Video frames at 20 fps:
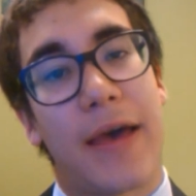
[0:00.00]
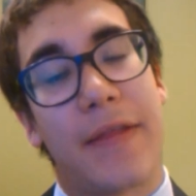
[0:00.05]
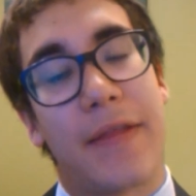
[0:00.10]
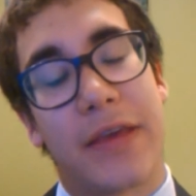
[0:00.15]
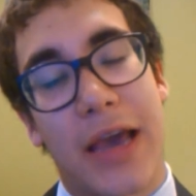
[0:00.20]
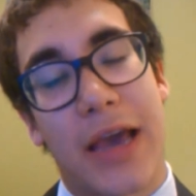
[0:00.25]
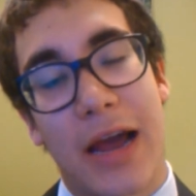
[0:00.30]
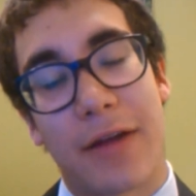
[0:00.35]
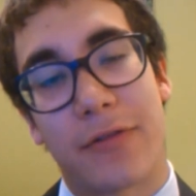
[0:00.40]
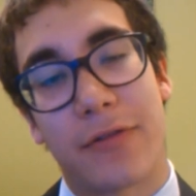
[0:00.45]

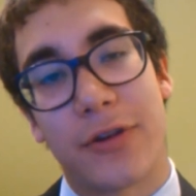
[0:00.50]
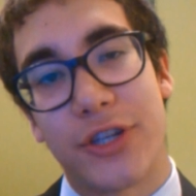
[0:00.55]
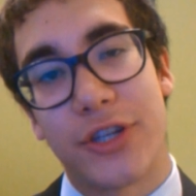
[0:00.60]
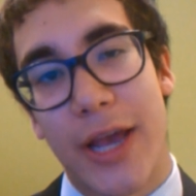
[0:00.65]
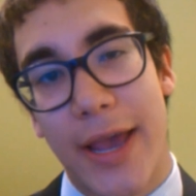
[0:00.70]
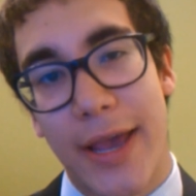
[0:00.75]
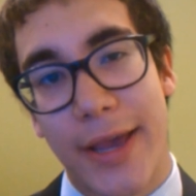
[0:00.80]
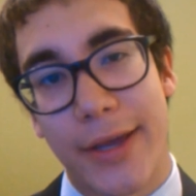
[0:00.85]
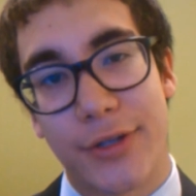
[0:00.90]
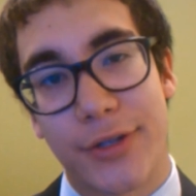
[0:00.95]
The average
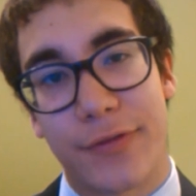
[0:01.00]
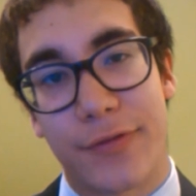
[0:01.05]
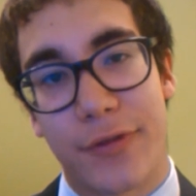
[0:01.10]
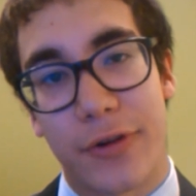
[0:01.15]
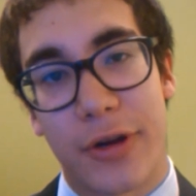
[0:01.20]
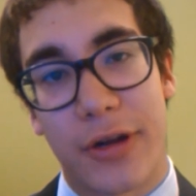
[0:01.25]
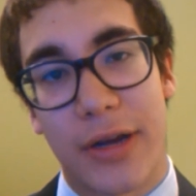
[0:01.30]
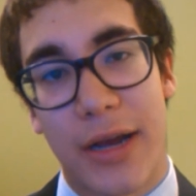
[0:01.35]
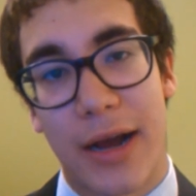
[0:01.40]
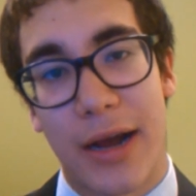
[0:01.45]
age of
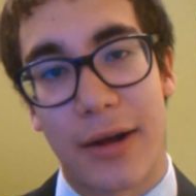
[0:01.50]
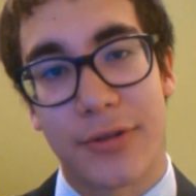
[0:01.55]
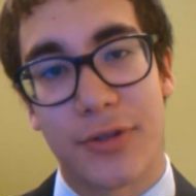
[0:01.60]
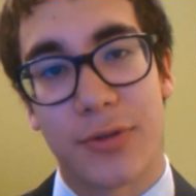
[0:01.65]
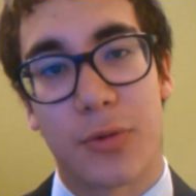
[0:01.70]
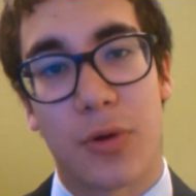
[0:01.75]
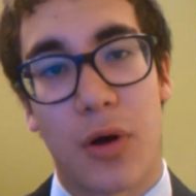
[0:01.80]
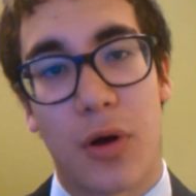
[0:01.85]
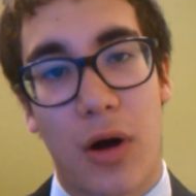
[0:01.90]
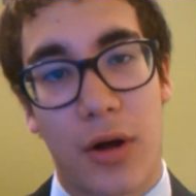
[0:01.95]
your
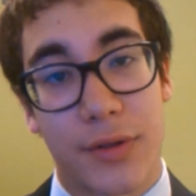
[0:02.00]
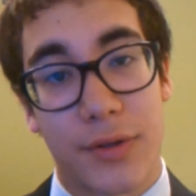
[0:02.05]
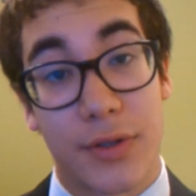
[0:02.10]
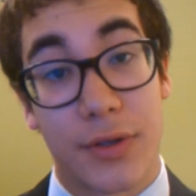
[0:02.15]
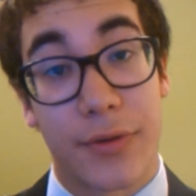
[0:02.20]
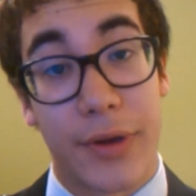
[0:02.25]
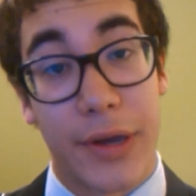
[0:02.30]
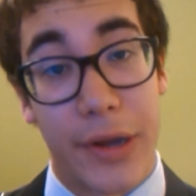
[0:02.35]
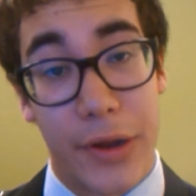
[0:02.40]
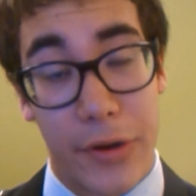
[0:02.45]
accounts will
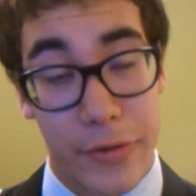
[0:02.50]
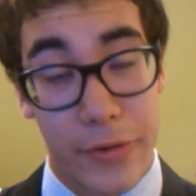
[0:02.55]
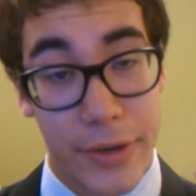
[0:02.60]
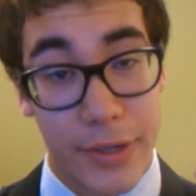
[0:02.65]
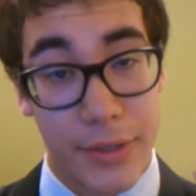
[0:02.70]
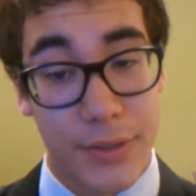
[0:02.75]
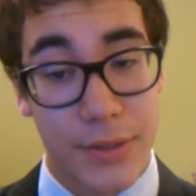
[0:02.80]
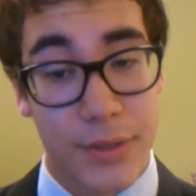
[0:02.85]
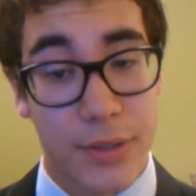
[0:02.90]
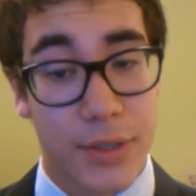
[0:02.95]
also
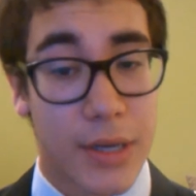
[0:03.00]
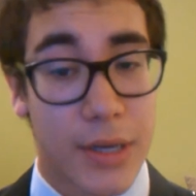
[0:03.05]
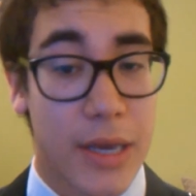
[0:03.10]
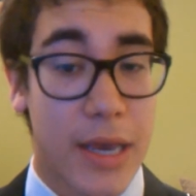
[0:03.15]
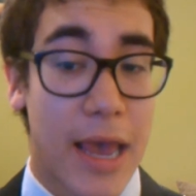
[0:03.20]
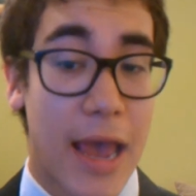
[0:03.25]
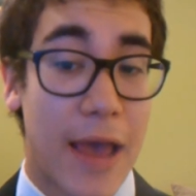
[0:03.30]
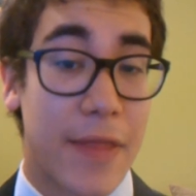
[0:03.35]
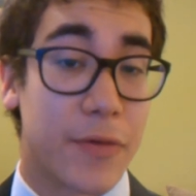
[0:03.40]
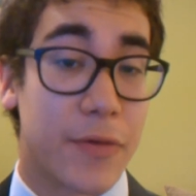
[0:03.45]
increase,
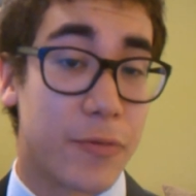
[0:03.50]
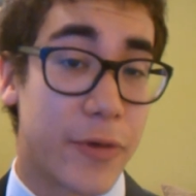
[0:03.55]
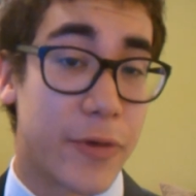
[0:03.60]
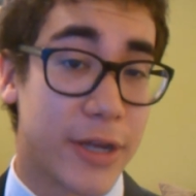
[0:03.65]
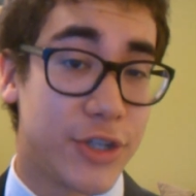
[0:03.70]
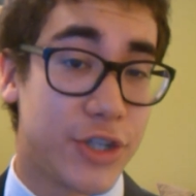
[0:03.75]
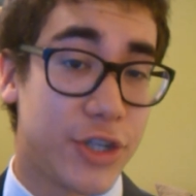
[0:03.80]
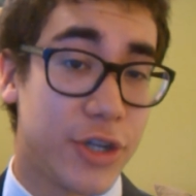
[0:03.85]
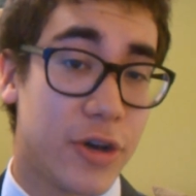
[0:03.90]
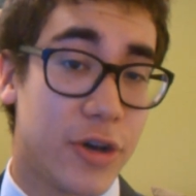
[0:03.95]
and the
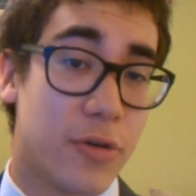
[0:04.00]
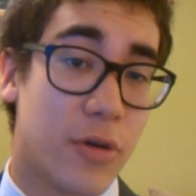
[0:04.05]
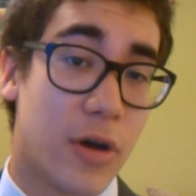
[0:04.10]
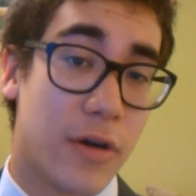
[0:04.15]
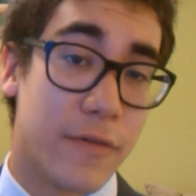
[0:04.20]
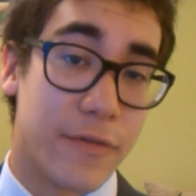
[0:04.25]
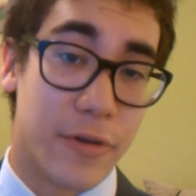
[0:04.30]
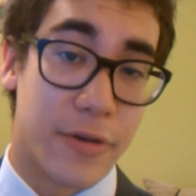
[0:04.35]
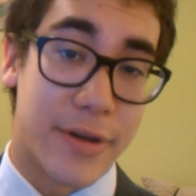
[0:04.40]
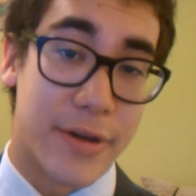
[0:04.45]
ratio
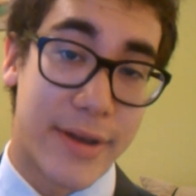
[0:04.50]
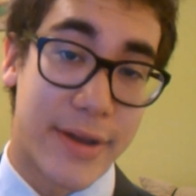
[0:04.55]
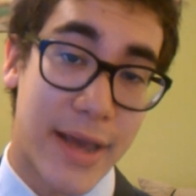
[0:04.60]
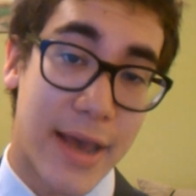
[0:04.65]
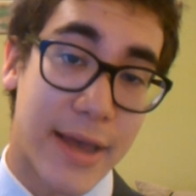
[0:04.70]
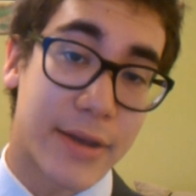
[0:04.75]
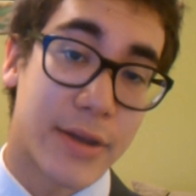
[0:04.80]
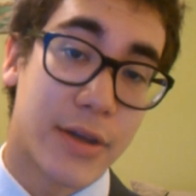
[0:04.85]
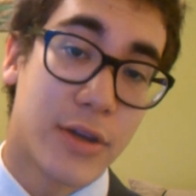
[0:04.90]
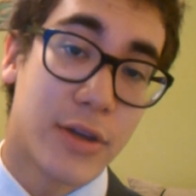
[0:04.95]
of your
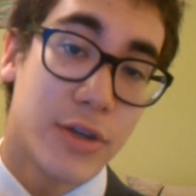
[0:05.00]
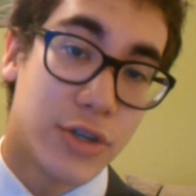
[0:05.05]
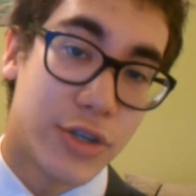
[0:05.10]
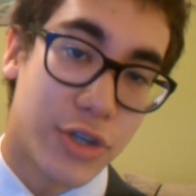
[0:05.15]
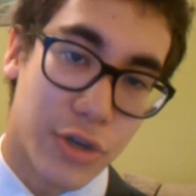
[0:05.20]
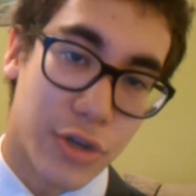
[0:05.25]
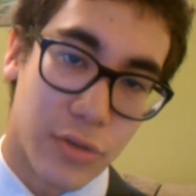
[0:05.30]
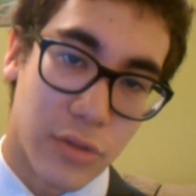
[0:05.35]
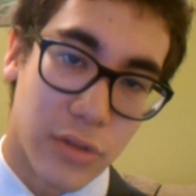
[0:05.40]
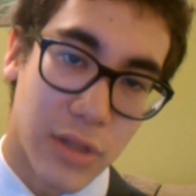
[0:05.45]
debt
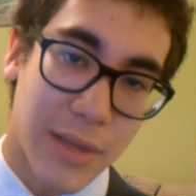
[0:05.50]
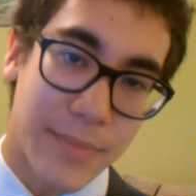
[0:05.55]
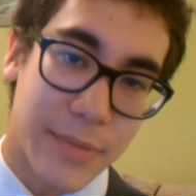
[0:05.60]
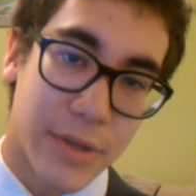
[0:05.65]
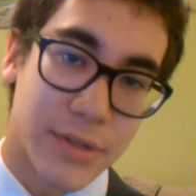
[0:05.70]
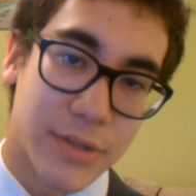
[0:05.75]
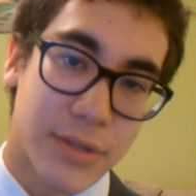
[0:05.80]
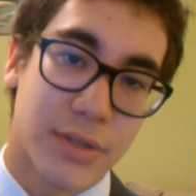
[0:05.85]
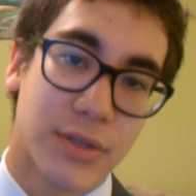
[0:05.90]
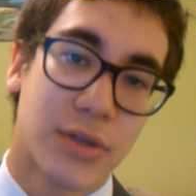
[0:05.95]
to your
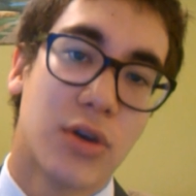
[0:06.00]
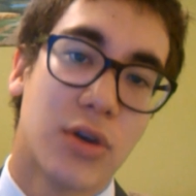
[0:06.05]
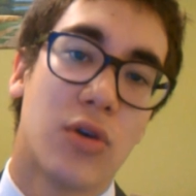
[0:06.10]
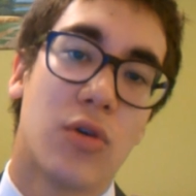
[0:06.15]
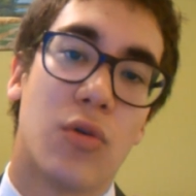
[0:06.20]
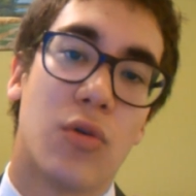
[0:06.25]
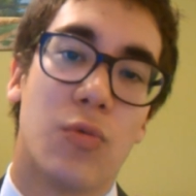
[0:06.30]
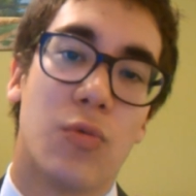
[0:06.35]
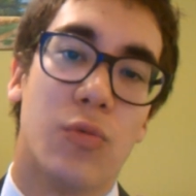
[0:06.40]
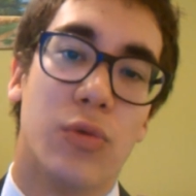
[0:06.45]
limits
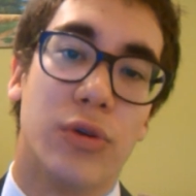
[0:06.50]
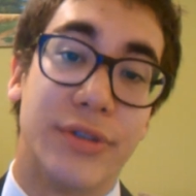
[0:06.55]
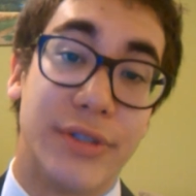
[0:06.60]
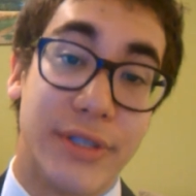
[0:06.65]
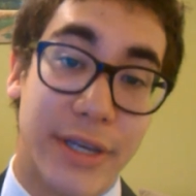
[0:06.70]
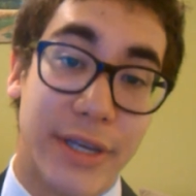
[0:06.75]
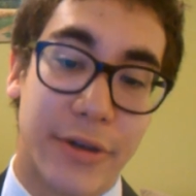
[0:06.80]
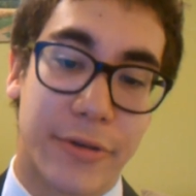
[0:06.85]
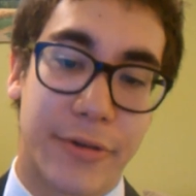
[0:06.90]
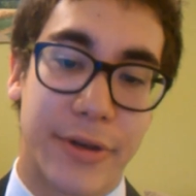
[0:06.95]
will
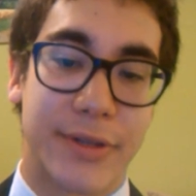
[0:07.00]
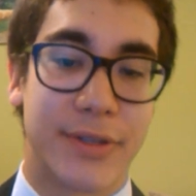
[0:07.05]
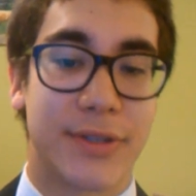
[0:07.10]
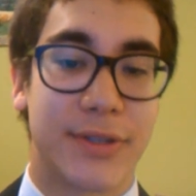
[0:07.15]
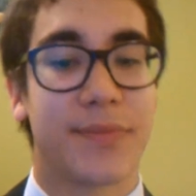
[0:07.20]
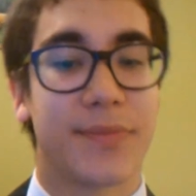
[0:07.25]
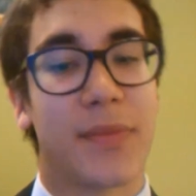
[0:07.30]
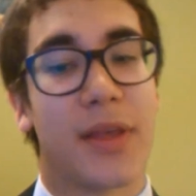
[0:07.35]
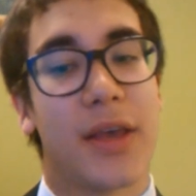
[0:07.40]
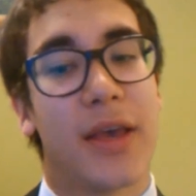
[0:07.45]

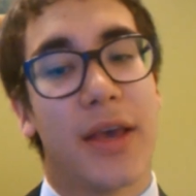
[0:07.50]
decrease.